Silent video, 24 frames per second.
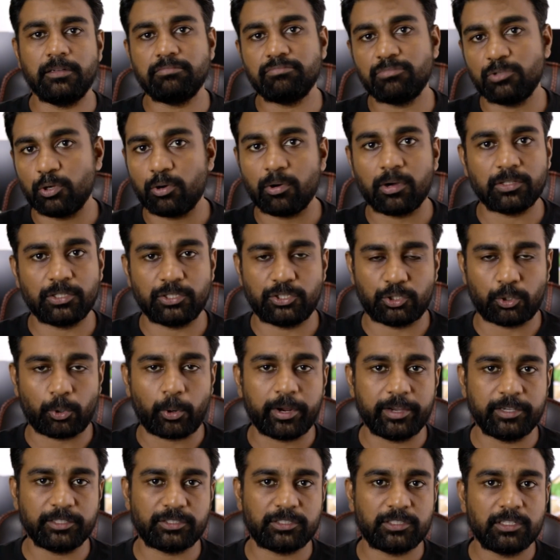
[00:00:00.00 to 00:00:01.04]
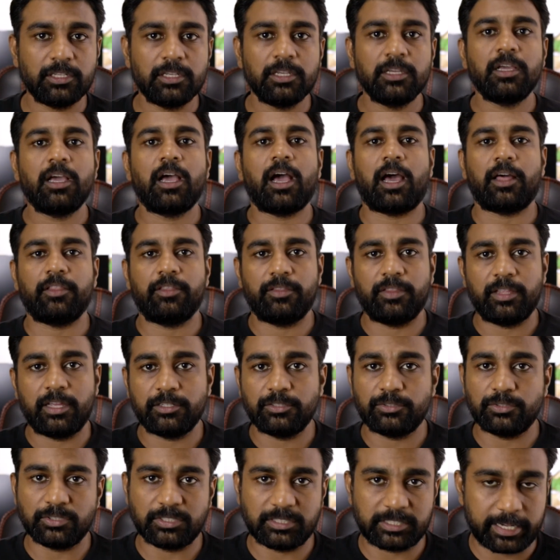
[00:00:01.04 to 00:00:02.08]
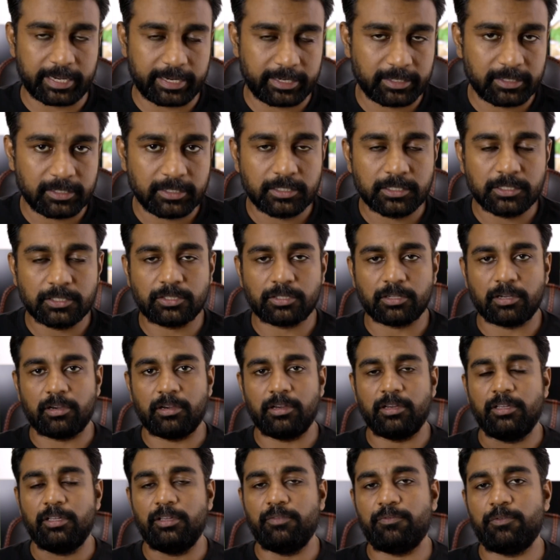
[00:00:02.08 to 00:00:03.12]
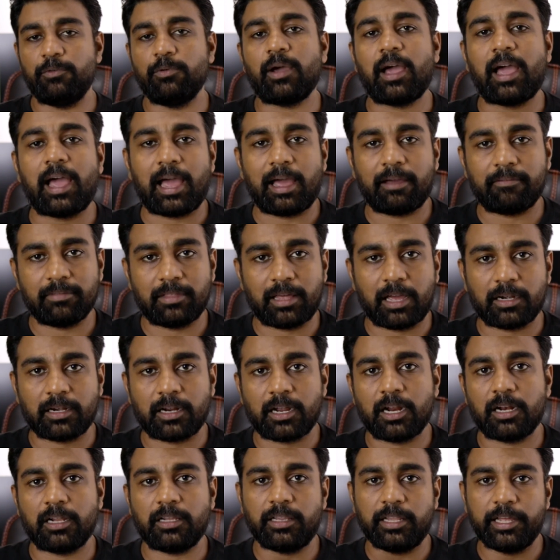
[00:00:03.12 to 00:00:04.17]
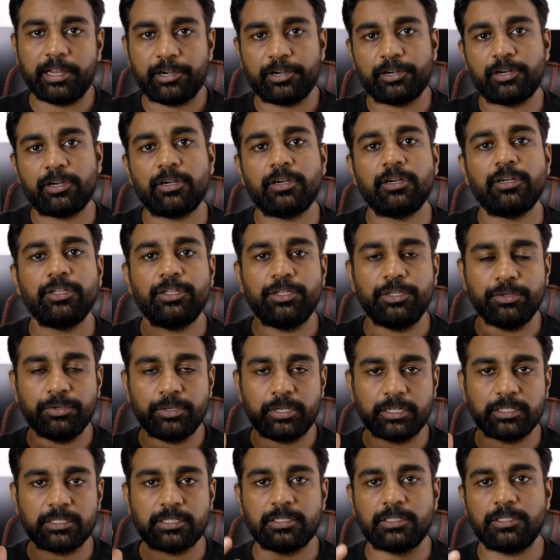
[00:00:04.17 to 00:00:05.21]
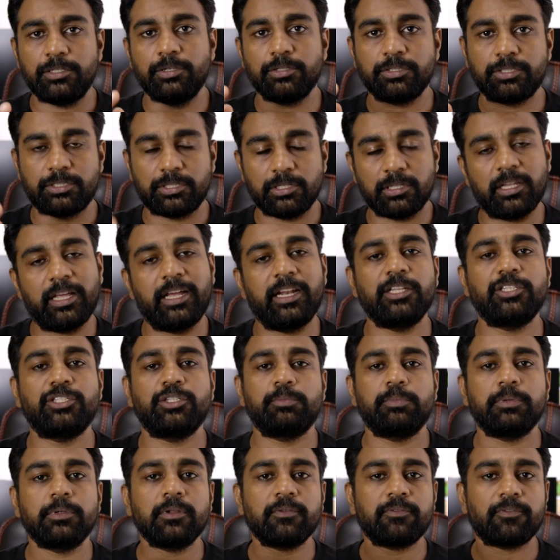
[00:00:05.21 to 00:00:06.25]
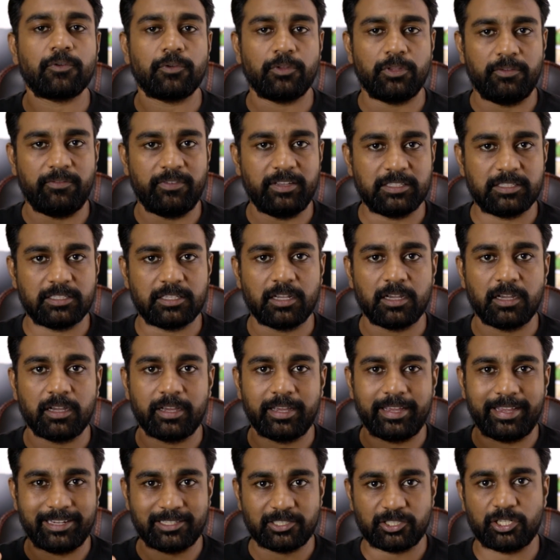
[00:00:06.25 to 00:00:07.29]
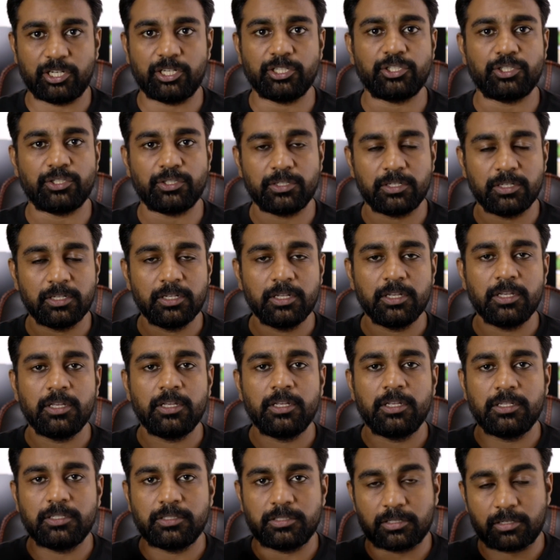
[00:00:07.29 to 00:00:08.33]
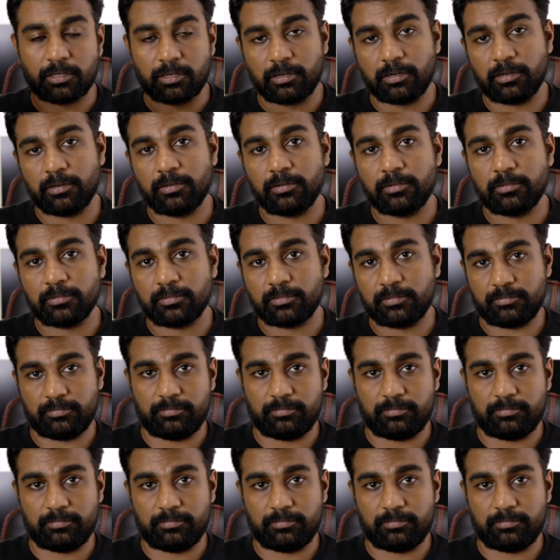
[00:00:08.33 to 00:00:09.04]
no other choice other than to stay. So if you have that kind of letter, you're still eligible for the visa extension. So